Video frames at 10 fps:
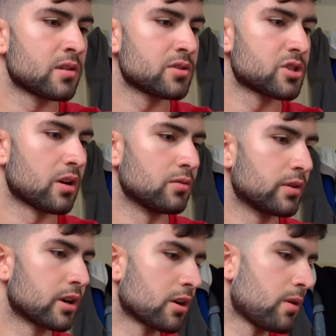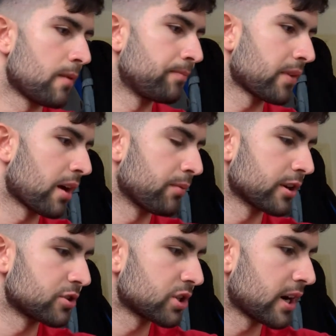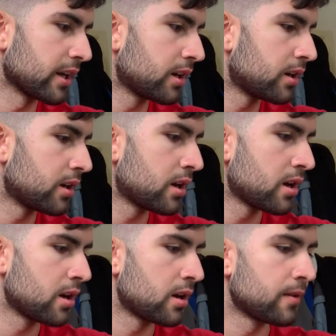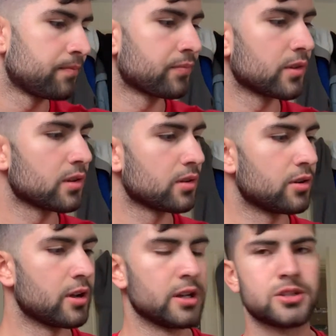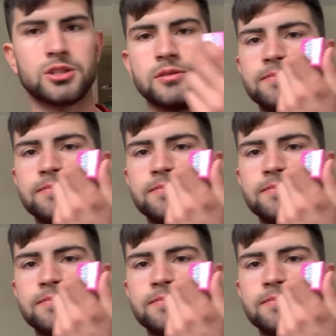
So, we're going to go on, and we're going to try Nerds.